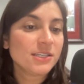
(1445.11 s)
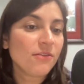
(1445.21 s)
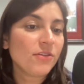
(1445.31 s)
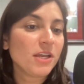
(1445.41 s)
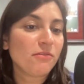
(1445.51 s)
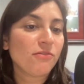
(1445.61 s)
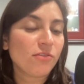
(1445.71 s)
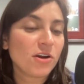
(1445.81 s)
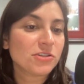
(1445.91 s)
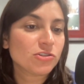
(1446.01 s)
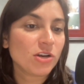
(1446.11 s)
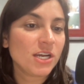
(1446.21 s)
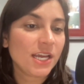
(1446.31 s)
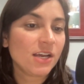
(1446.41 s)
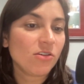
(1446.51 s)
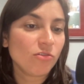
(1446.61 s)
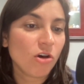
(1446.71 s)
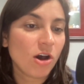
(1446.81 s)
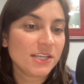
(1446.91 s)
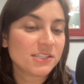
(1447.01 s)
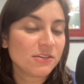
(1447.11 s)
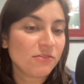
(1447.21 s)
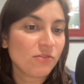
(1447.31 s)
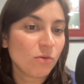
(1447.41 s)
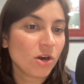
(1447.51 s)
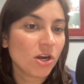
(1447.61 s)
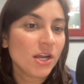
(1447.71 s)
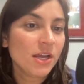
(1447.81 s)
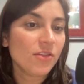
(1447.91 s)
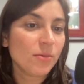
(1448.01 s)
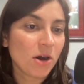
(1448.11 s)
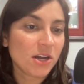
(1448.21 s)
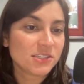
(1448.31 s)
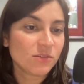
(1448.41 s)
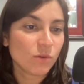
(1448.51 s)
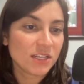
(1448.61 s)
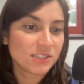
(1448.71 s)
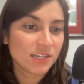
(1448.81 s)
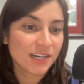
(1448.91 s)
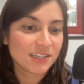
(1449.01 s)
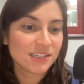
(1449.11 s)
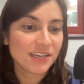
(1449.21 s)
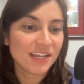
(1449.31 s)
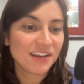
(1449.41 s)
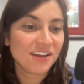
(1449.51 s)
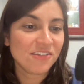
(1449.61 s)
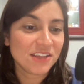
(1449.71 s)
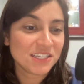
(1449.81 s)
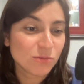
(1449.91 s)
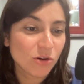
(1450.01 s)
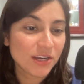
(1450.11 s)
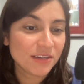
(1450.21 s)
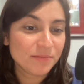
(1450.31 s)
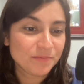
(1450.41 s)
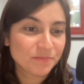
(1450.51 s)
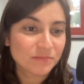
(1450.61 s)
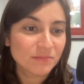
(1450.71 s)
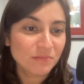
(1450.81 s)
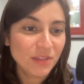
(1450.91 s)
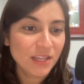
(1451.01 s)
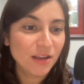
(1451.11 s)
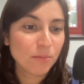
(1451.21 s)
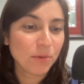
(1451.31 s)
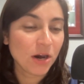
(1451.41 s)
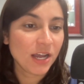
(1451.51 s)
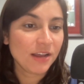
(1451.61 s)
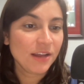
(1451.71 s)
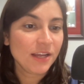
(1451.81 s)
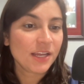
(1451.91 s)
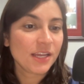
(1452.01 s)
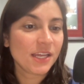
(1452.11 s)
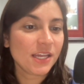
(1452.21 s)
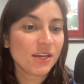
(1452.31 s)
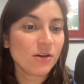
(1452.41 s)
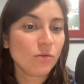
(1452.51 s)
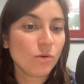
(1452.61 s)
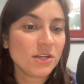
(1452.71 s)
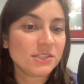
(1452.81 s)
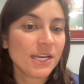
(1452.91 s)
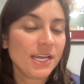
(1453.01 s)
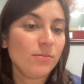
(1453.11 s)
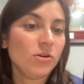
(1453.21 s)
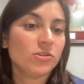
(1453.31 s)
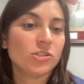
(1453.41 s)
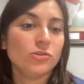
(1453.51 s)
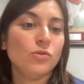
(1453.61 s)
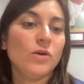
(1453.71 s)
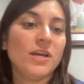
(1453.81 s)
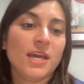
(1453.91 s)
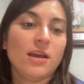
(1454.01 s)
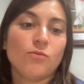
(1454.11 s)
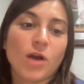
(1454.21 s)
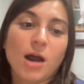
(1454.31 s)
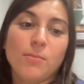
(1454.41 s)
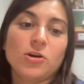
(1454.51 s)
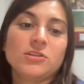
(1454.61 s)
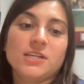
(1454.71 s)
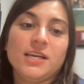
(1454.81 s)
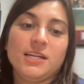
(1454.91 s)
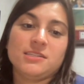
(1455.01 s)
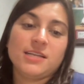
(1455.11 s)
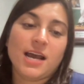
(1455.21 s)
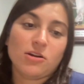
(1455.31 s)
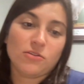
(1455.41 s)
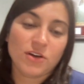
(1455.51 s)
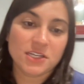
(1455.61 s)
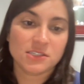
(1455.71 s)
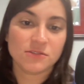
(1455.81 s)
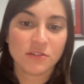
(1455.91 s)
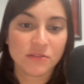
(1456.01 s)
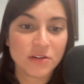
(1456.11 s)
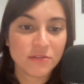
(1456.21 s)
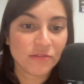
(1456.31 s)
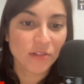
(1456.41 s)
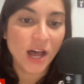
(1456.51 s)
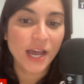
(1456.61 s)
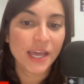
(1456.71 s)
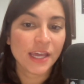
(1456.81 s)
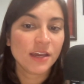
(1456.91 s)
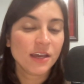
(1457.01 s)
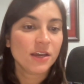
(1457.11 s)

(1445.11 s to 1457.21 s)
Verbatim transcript: Definitely a frustrating loss for the Boston Red Sox in this one, but he was able to get Robert to hit a sacrifice fly,